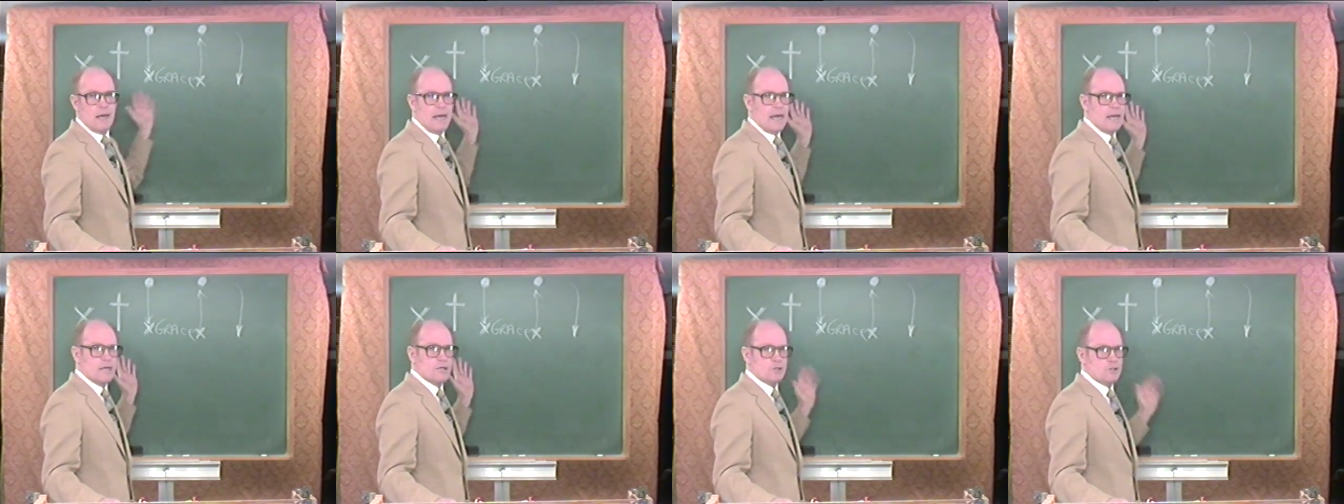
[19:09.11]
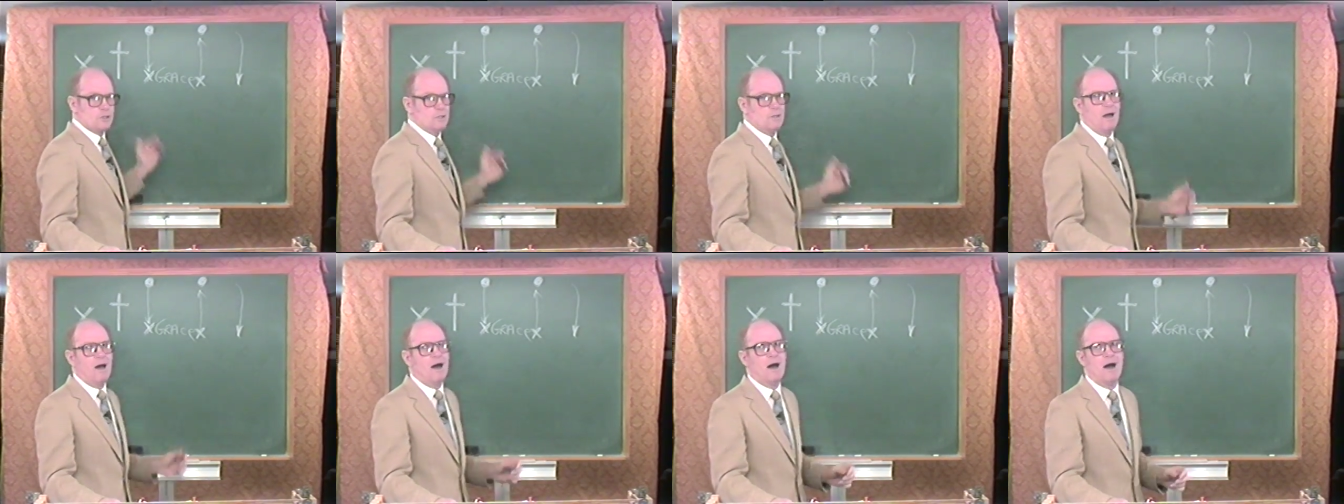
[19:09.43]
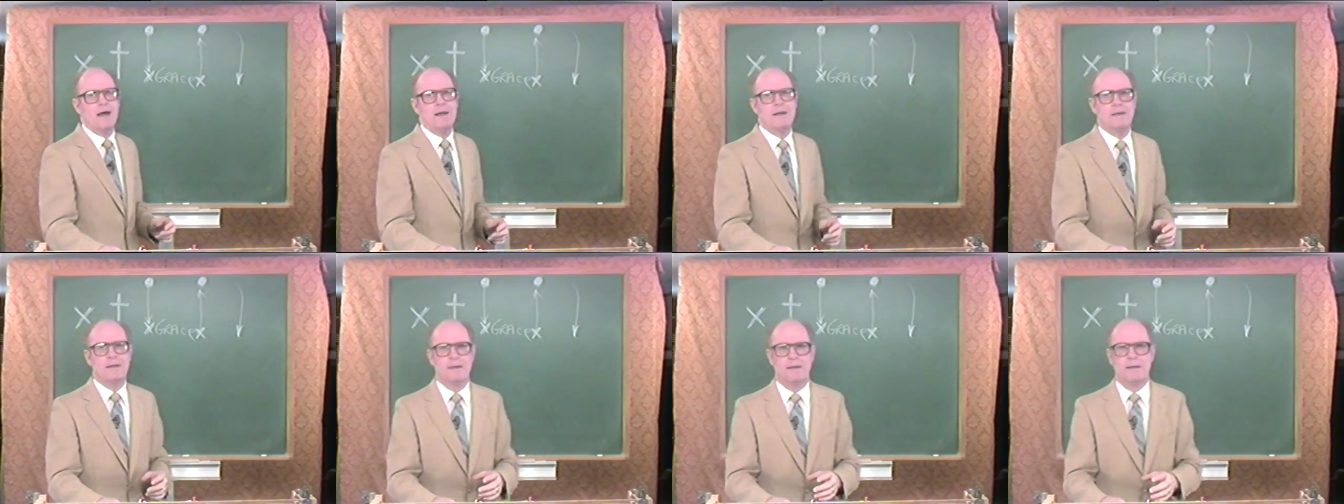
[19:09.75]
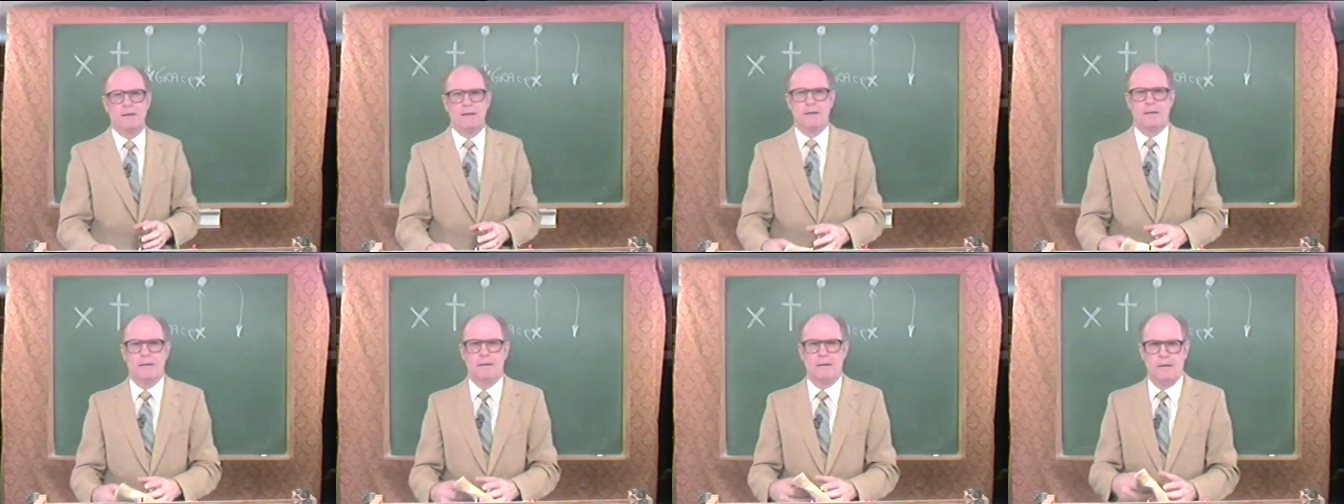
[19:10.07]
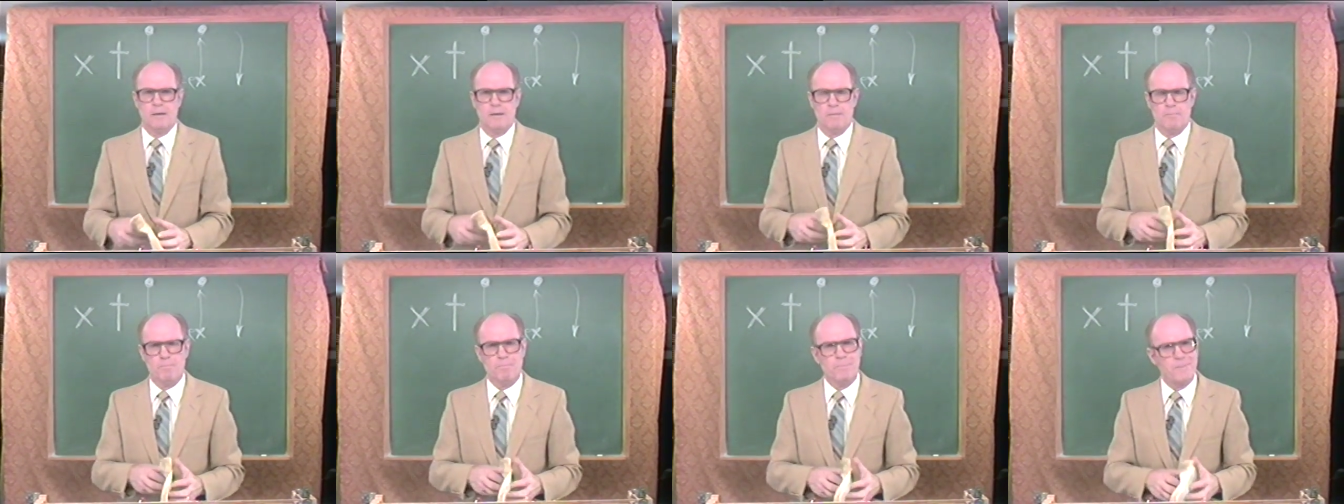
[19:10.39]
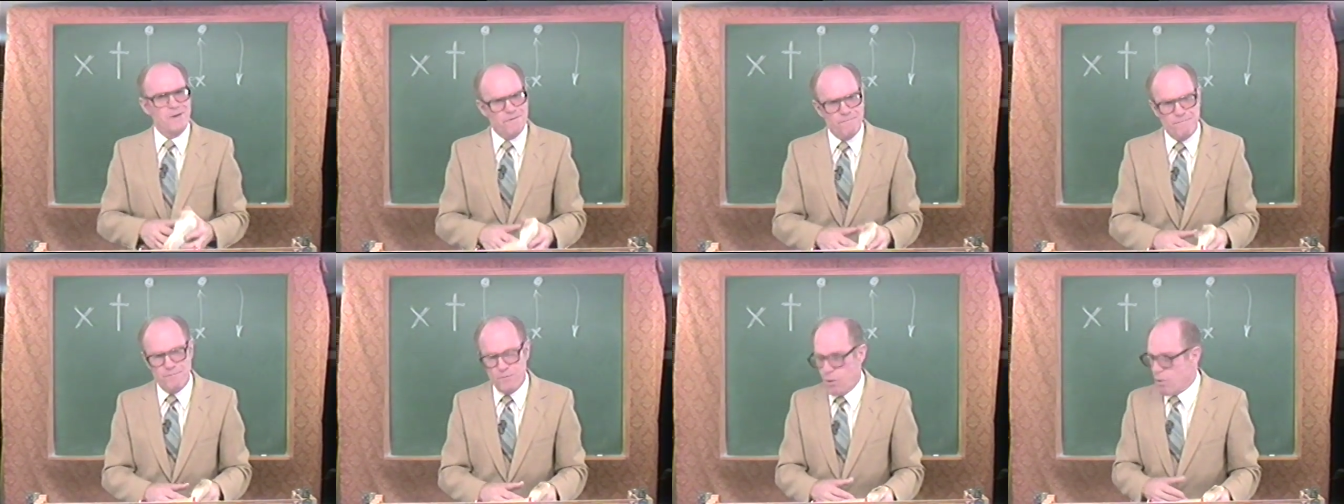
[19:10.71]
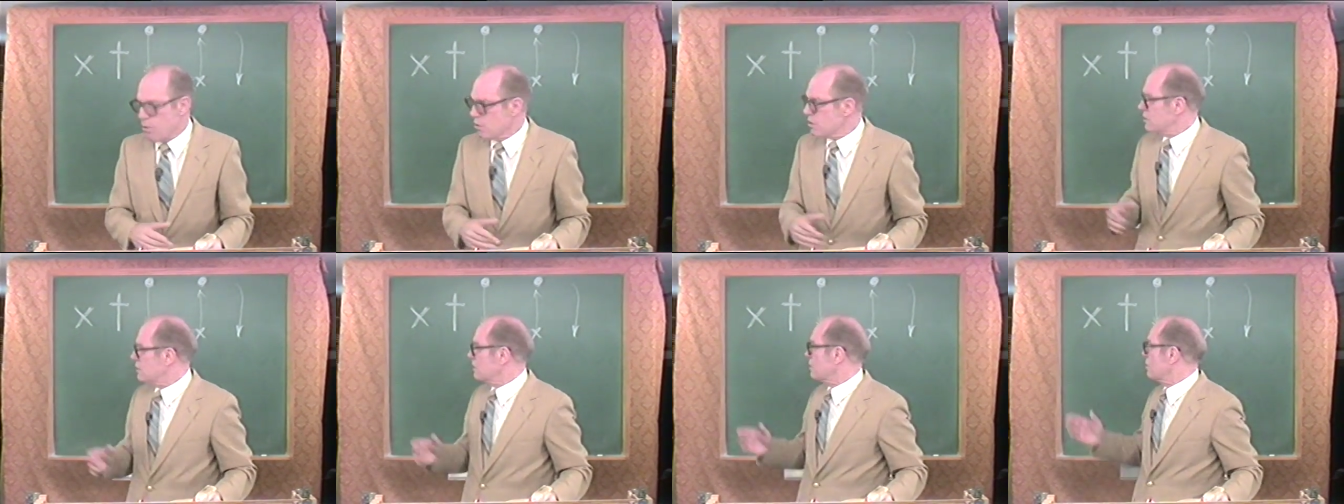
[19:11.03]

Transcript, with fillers: is not before the